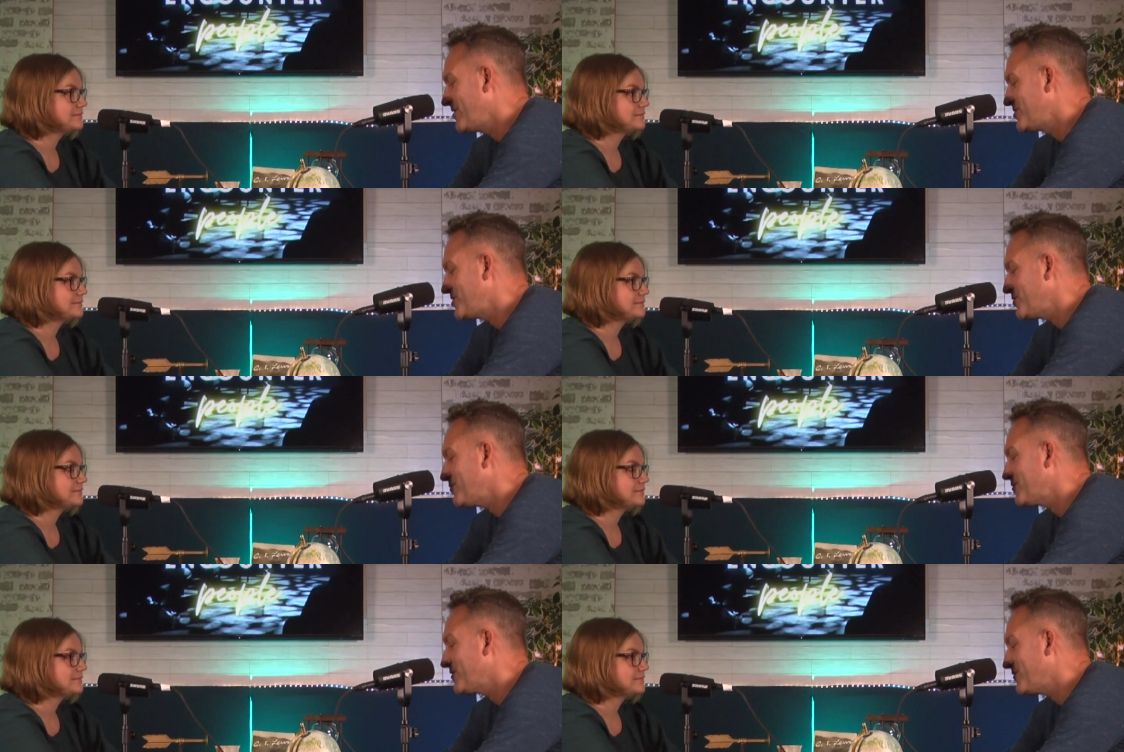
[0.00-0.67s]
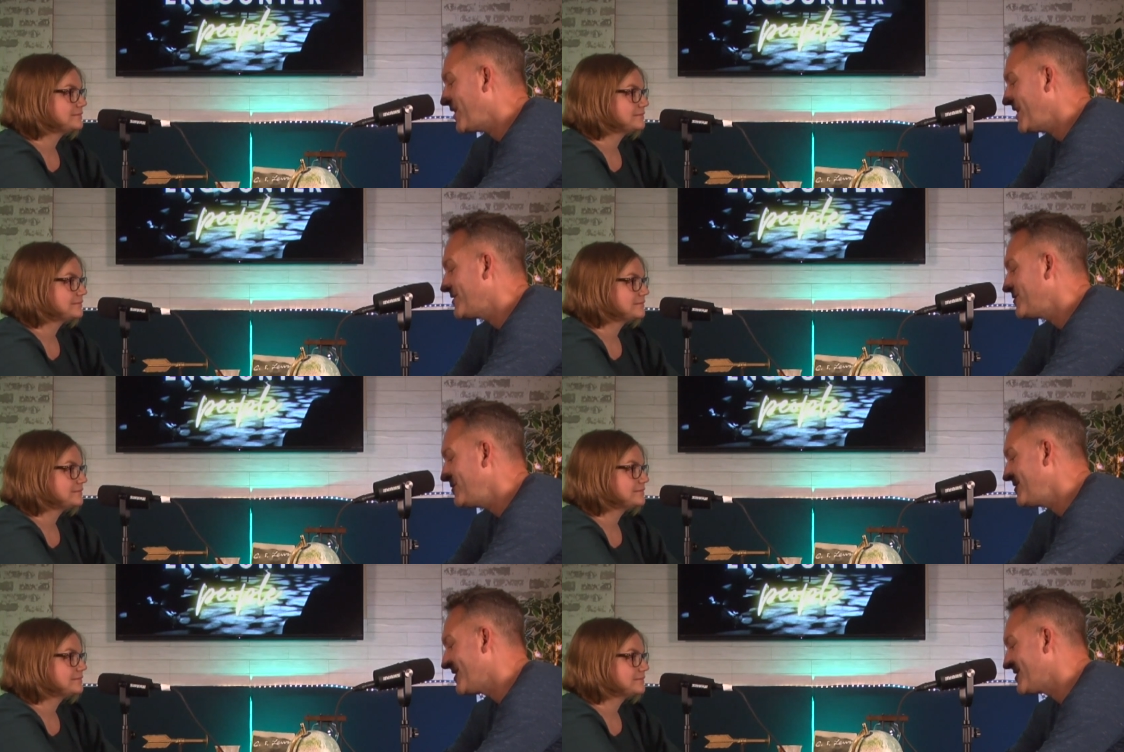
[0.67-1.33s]
Speaker 1: children of light,
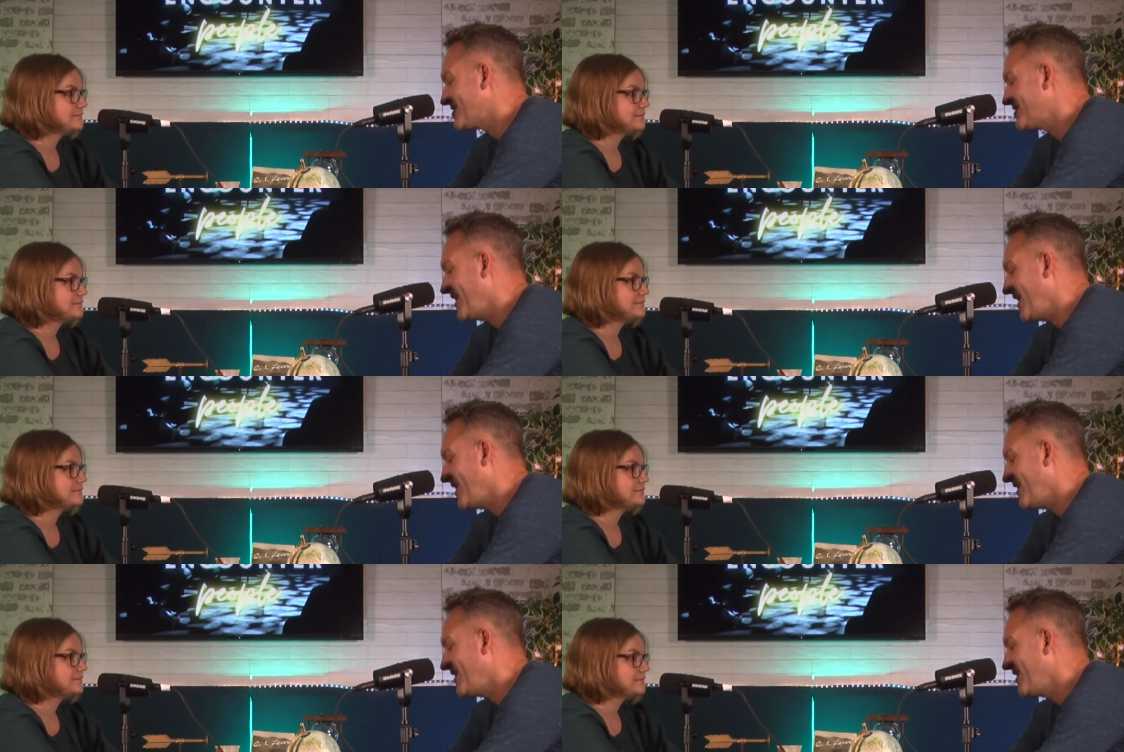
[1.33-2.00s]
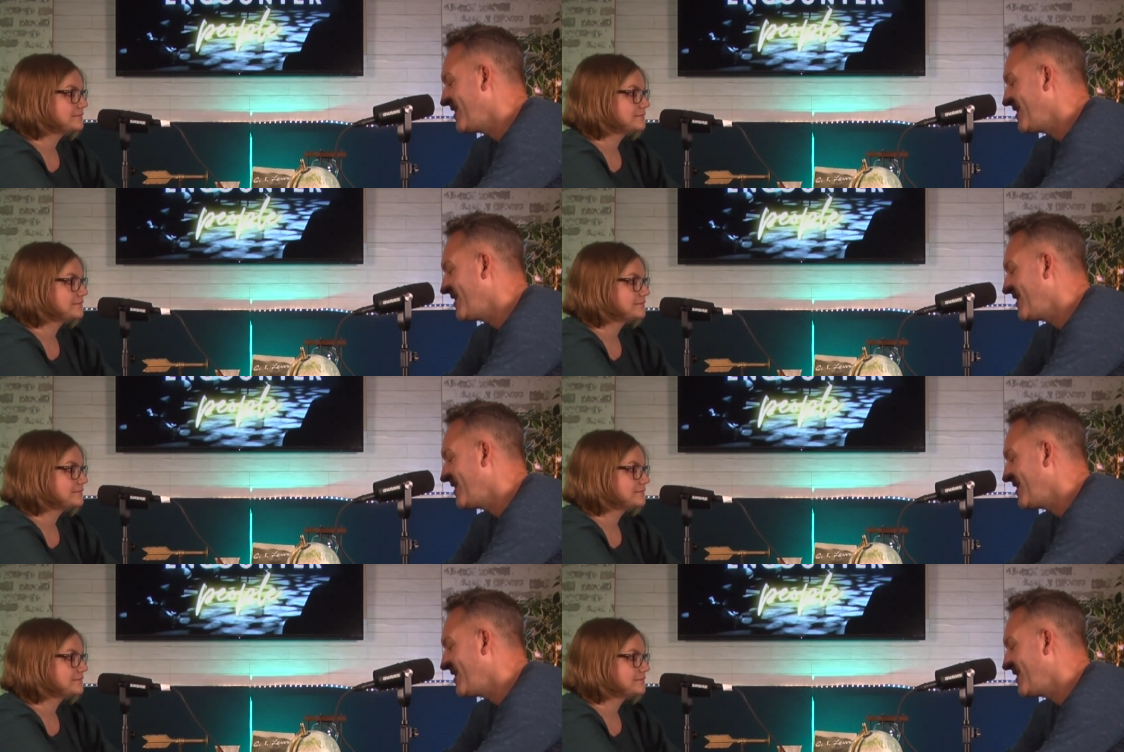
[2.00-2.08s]
do this. They